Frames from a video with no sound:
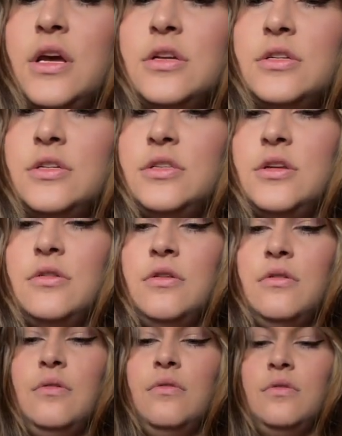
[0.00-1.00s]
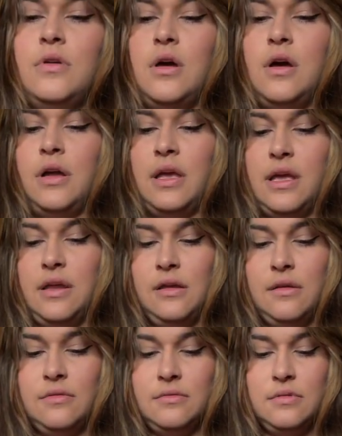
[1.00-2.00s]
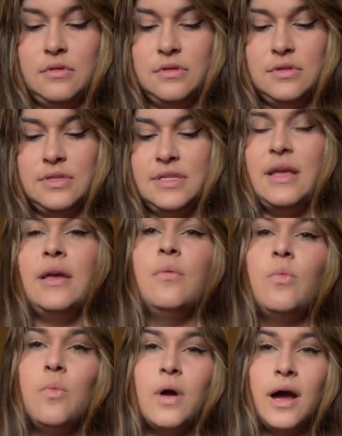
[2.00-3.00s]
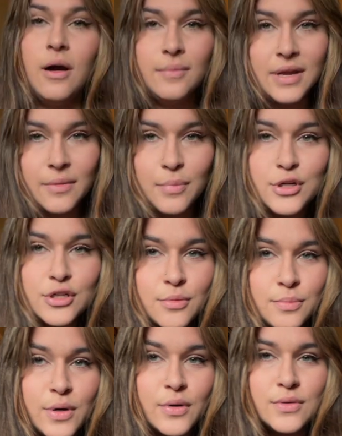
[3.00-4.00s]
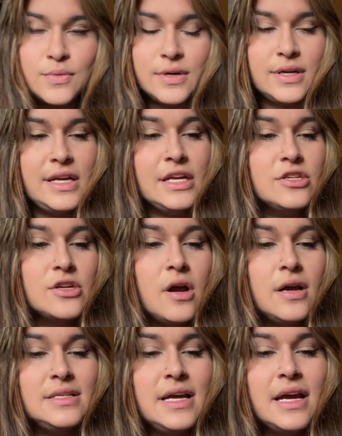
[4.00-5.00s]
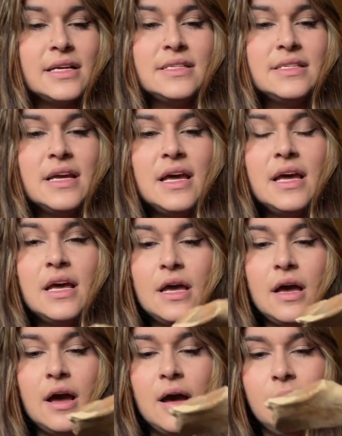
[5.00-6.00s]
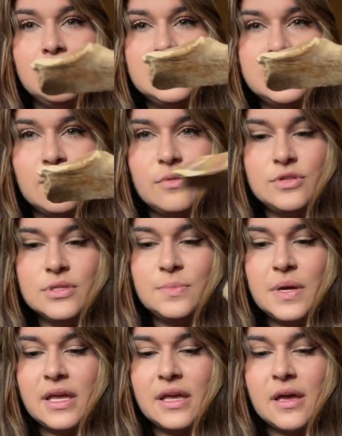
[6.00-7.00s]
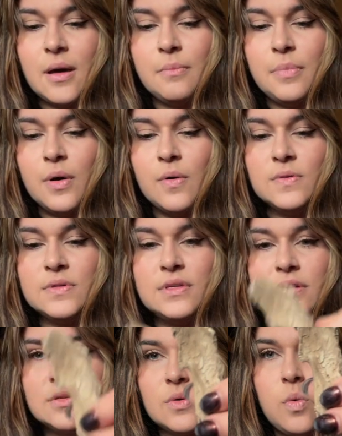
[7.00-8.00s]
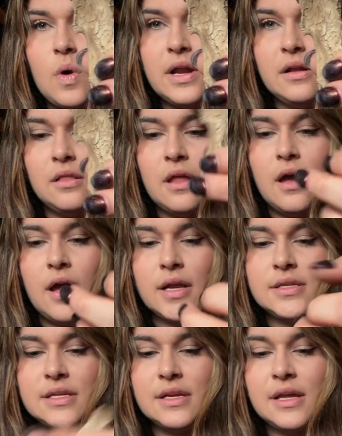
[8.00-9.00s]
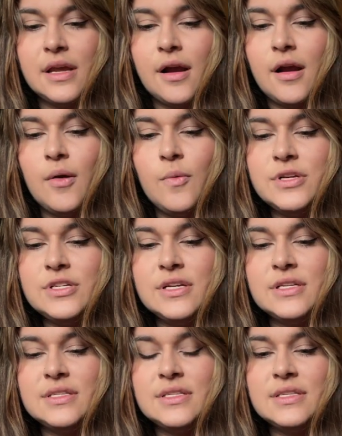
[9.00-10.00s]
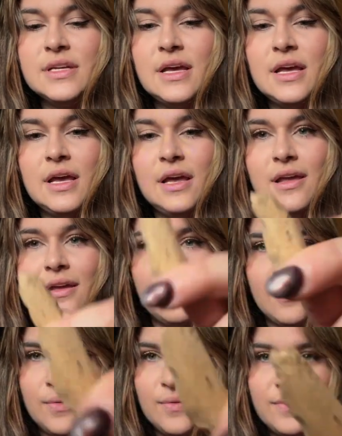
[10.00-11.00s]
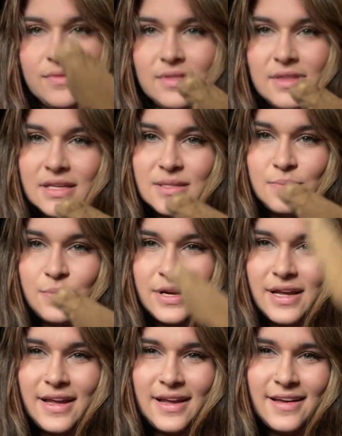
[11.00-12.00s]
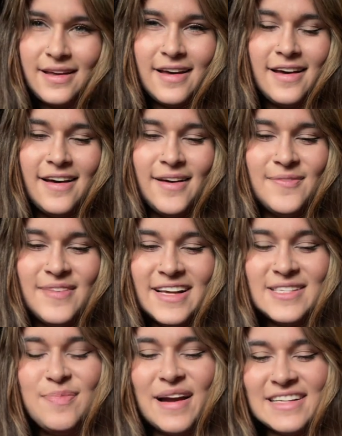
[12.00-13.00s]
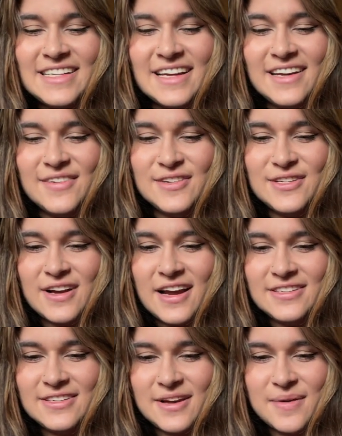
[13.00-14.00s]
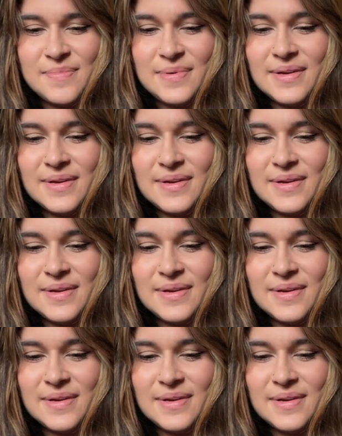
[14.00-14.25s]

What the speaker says: just so you can see how many butchered bone were in each context. So just picking up bones, there's quite a lot in here, which is, you know, it's pretty expected of a trash dump.